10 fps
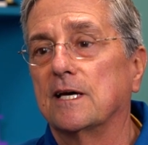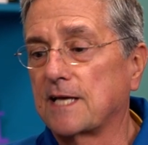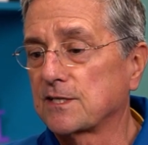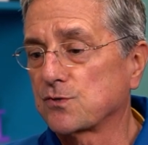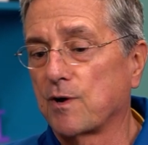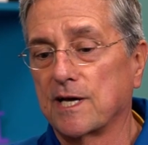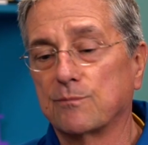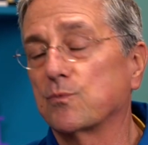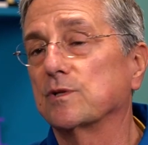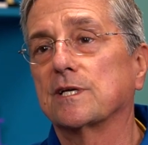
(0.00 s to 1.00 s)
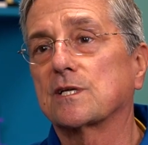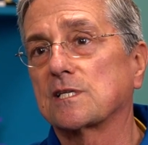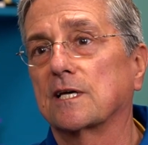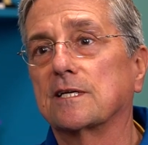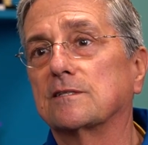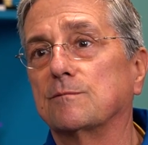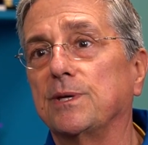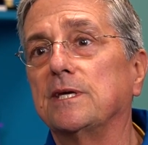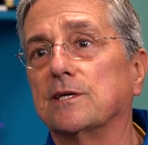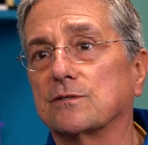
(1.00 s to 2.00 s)
And that's why I'm really excited to
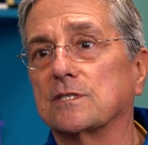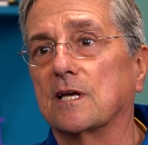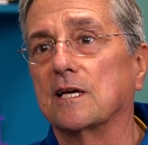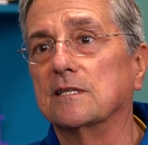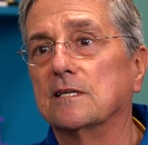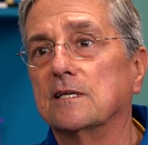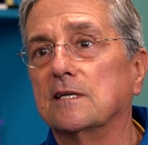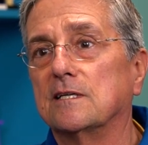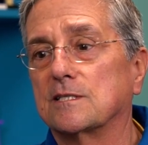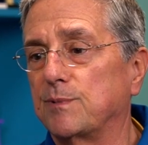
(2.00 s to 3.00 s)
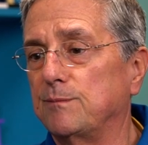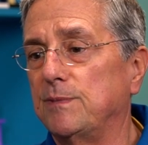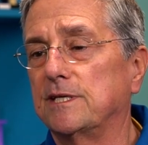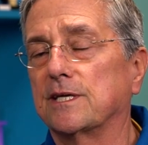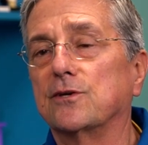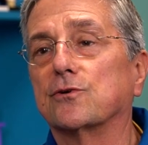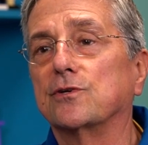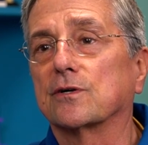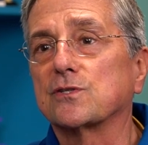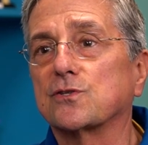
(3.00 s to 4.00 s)
be here today, to be meeting your
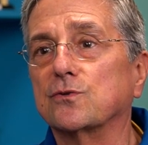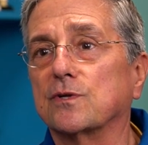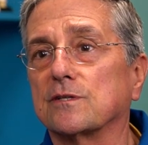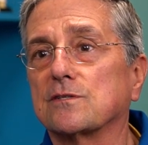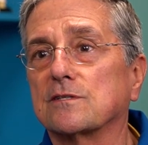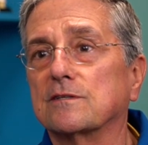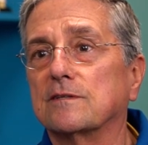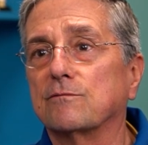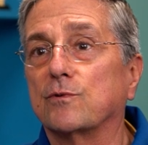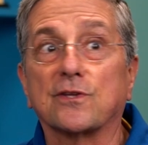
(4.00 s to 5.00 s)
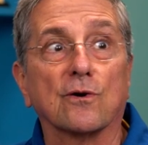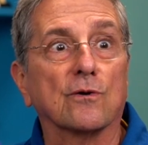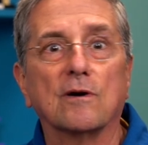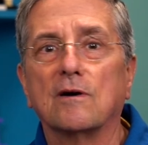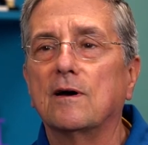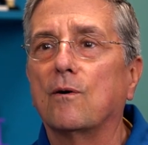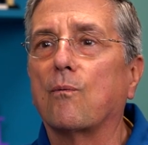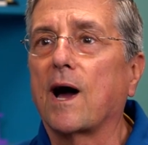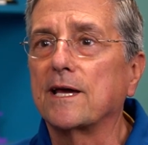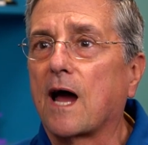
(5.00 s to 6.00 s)
young students with their
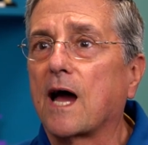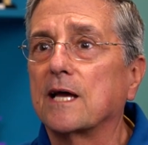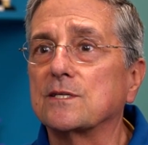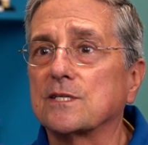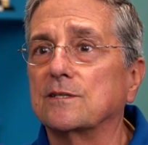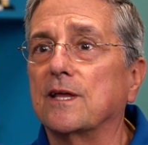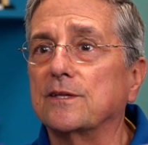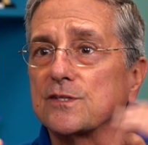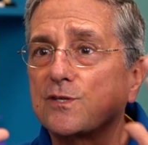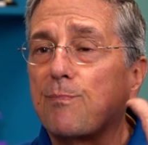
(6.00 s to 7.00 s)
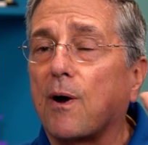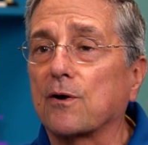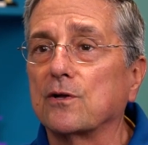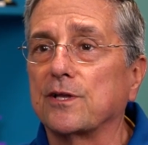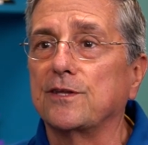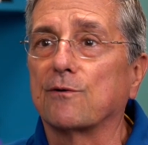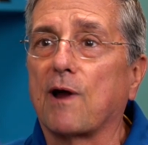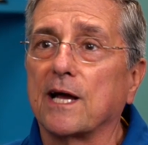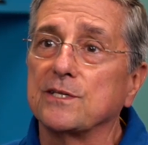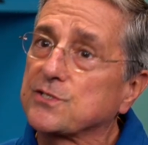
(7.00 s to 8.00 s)
wide eyes and, and the sparkle in their
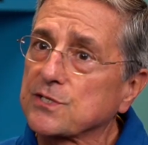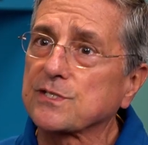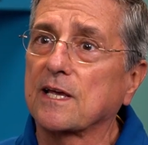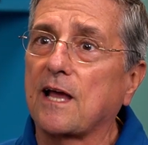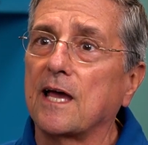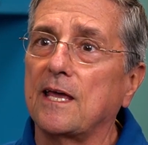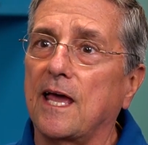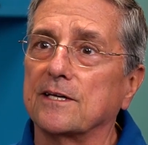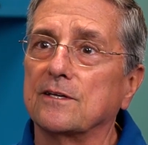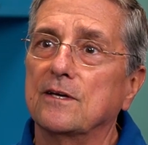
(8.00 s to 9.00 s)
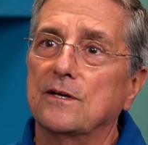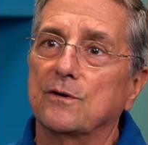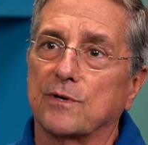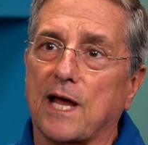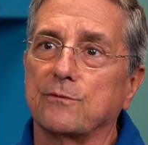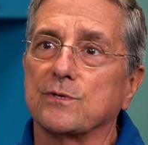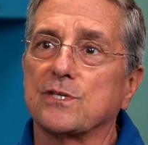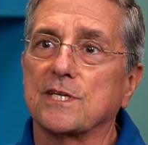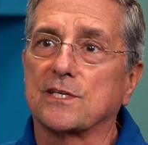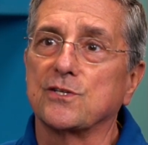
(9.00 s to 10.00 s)
eyes, just like I had when I was
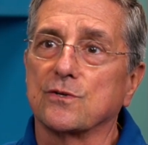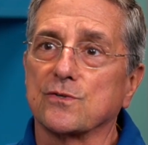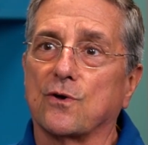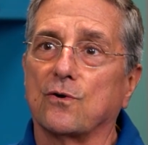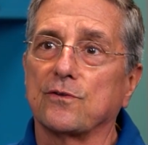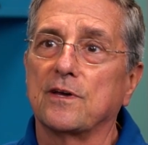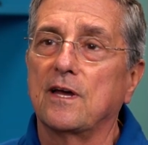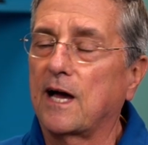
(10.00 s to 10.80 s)
six years old.